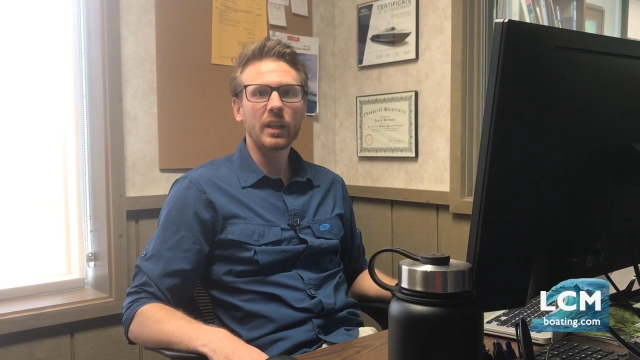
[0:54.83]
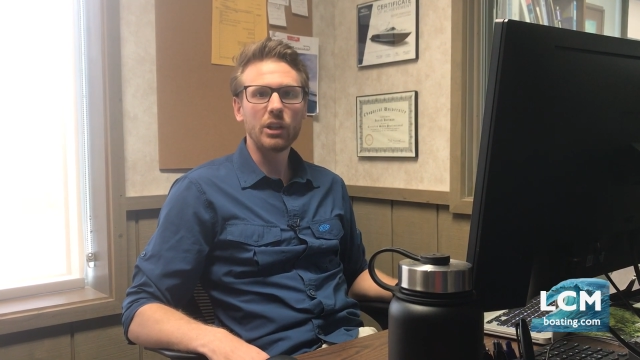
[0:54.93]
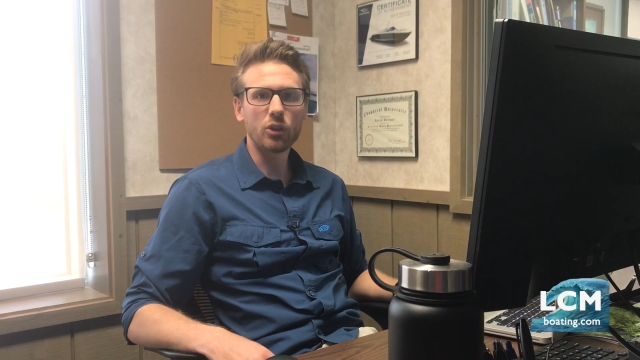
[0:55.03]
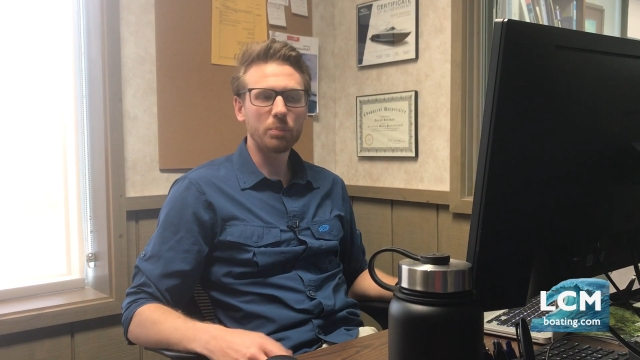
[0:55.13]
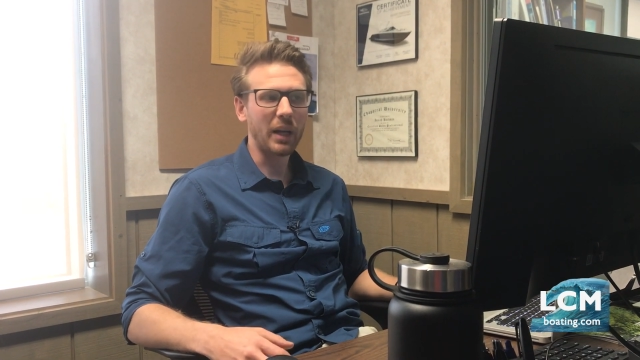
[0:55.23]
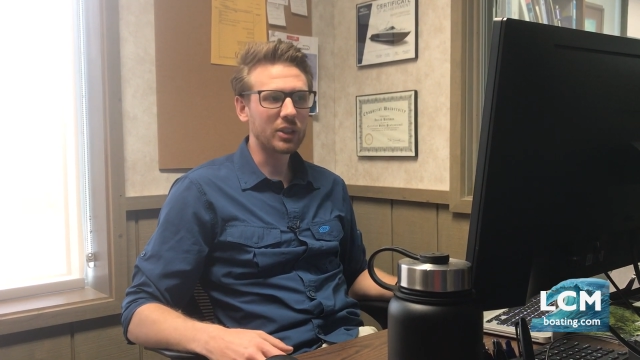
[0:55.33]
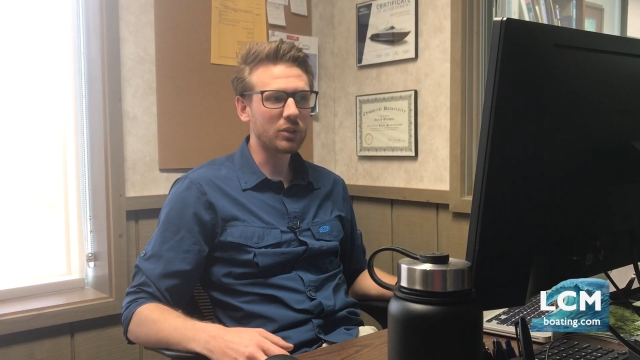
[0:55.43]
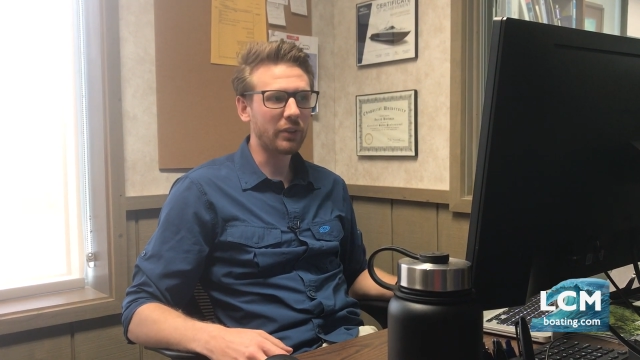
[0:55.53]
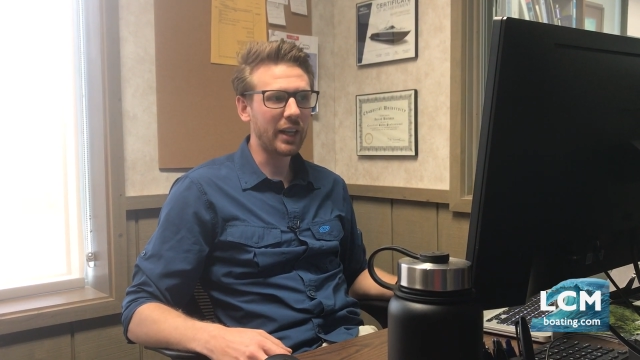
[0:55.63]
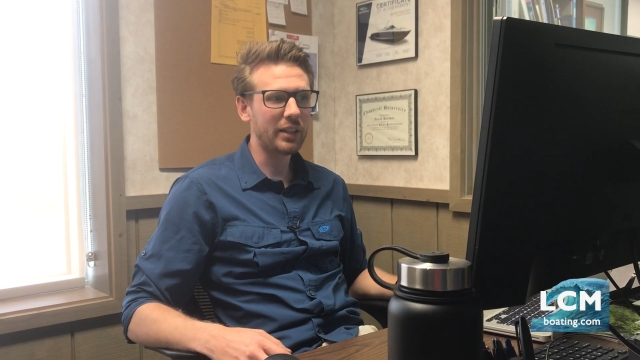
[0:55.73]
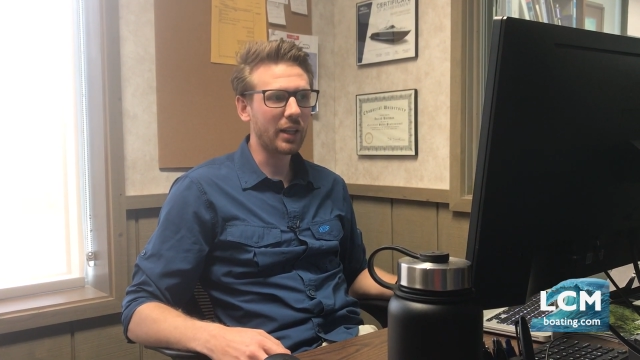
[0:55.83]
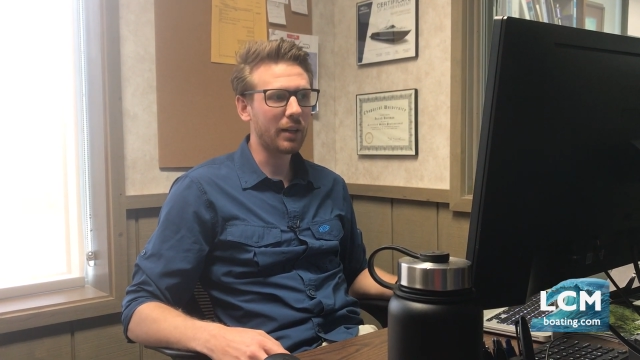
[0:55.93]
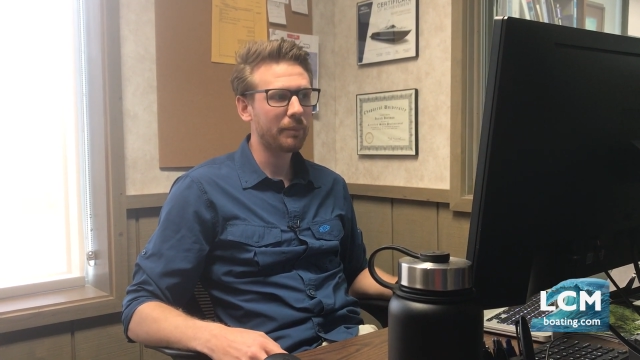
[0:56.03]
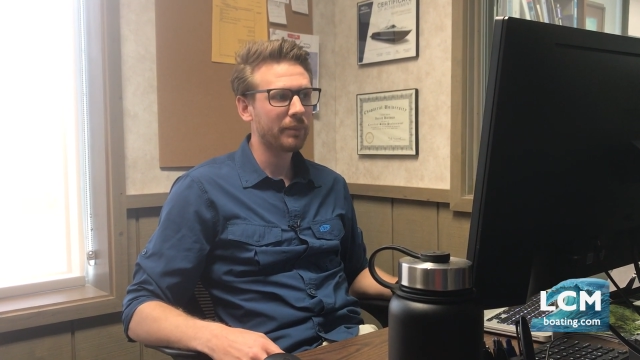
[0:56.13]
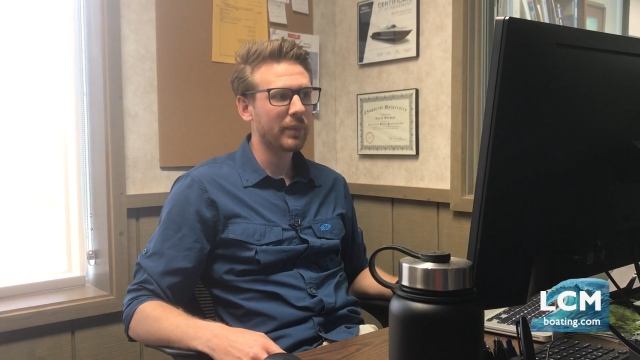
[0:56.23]
Here in
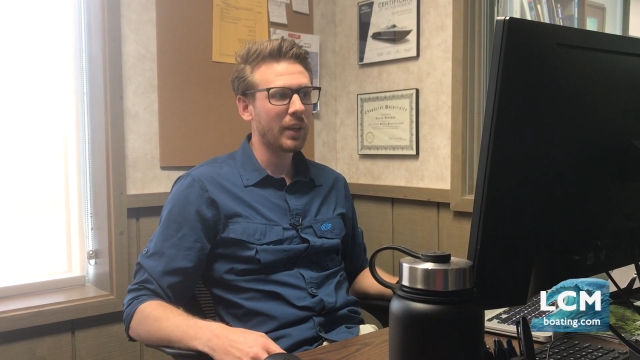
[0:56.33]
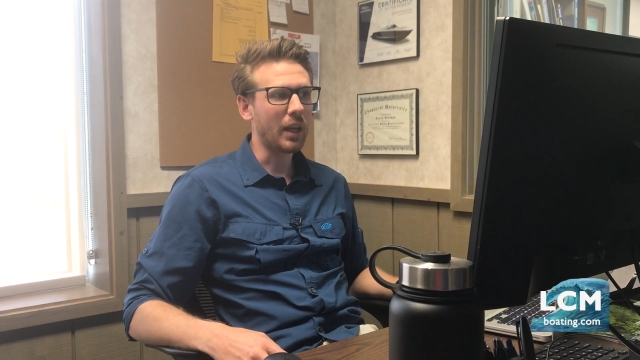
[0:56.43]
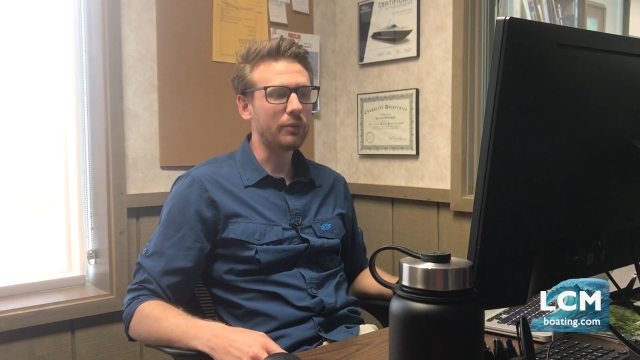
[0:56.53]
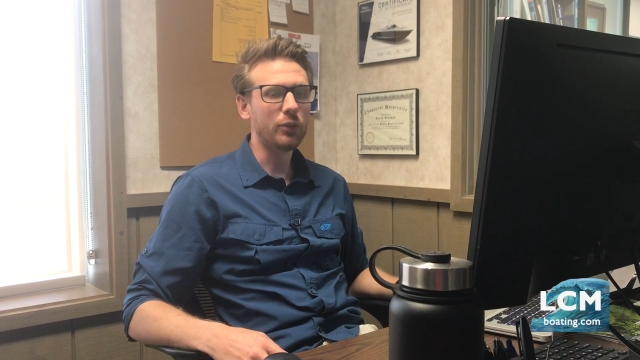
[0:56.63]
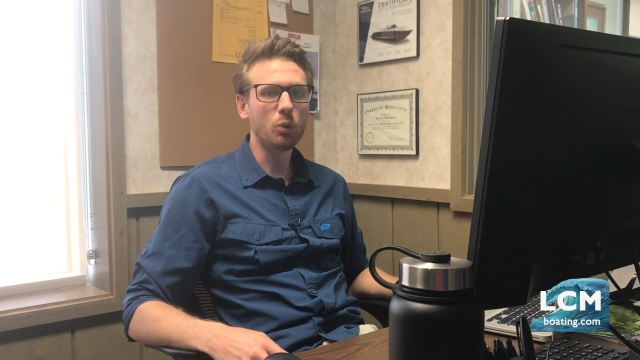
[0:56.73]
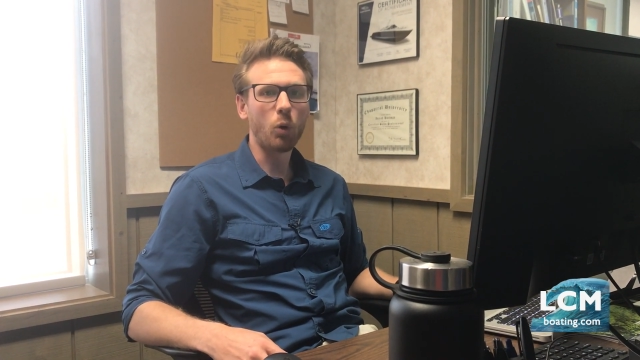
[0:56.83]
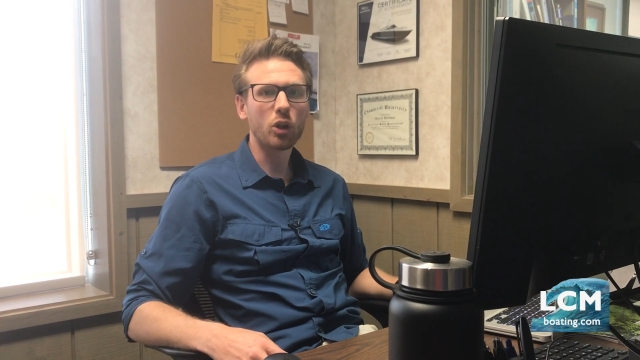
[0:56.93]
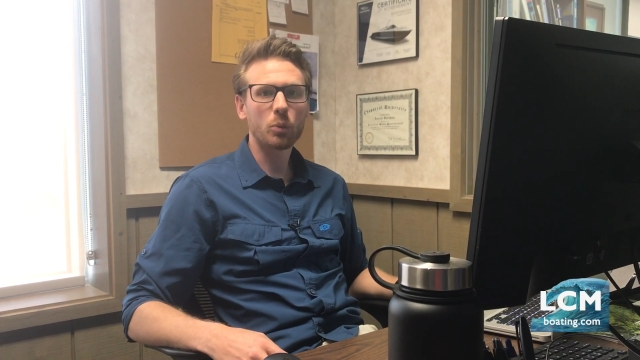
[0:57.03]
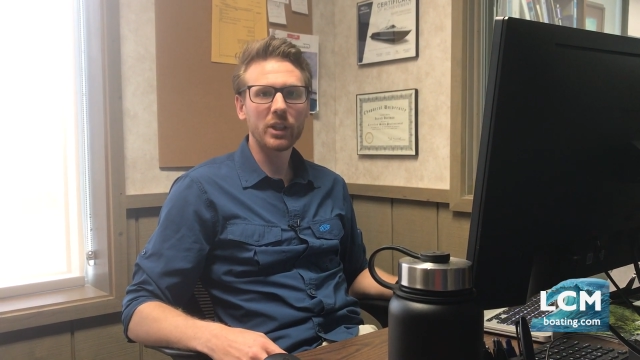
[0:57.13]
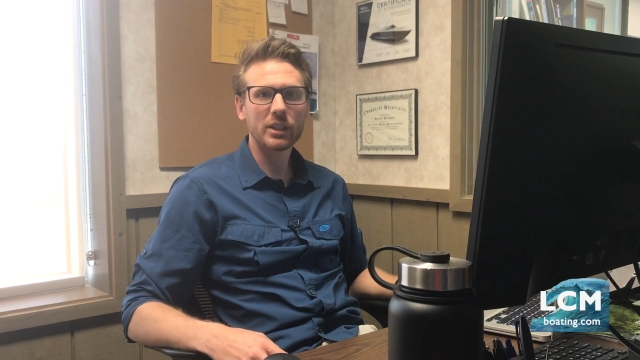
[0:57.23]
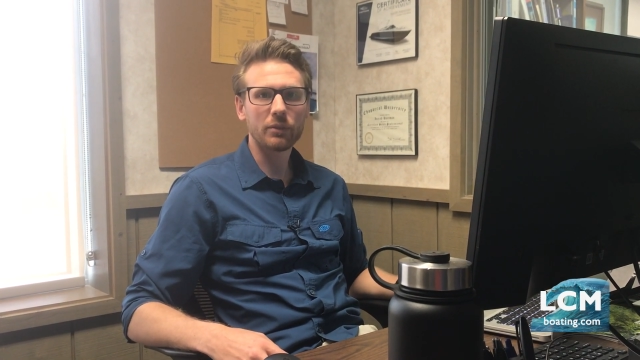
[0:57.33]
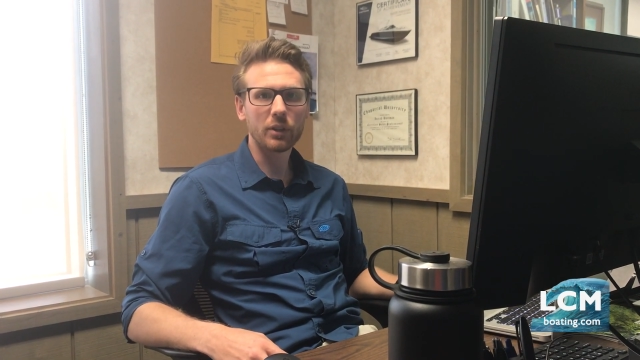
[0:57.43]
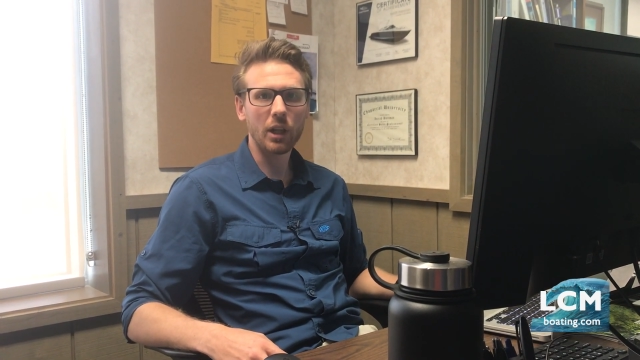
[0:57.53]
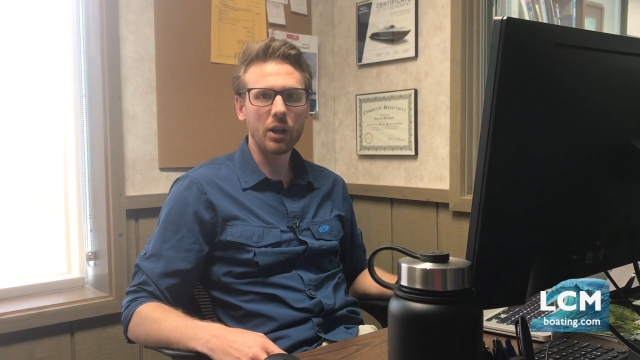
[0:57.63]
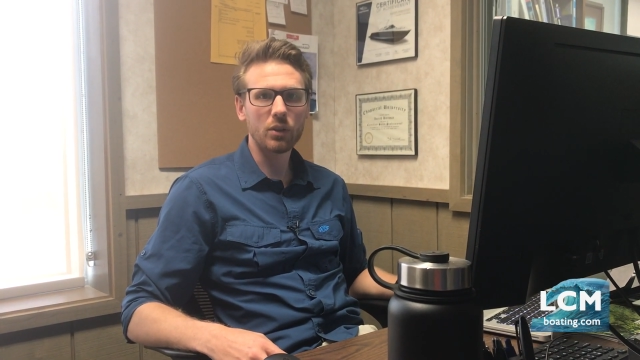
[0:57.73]
Pennsylvania, a few waterways have
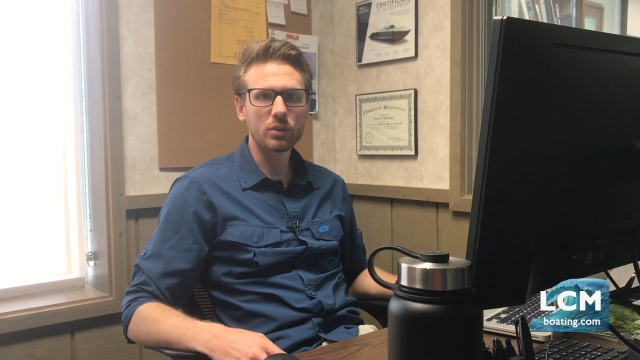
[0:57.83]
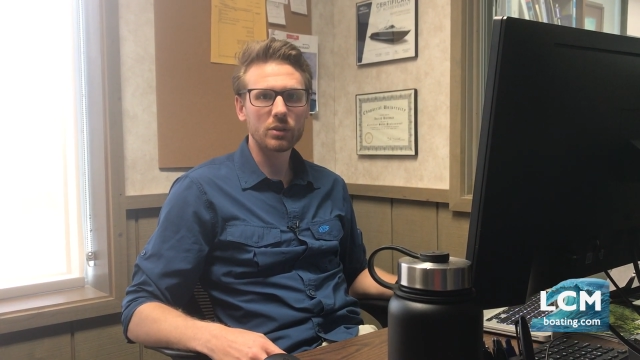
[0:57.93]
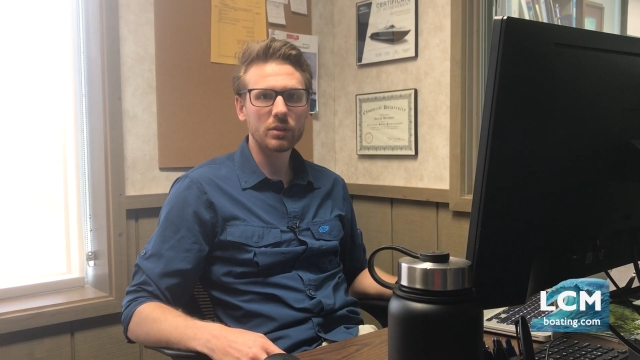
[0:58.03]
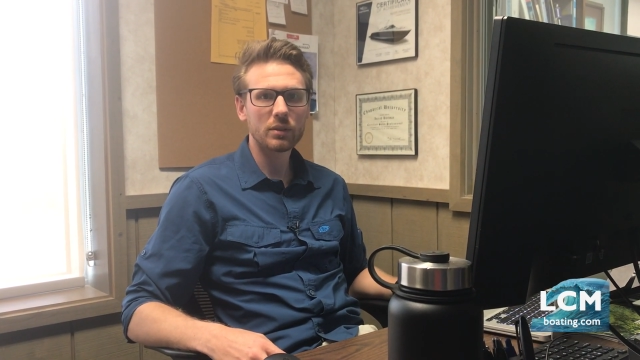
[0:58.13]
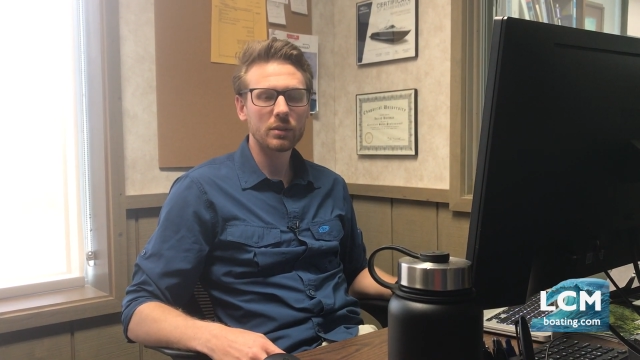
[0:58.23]
closed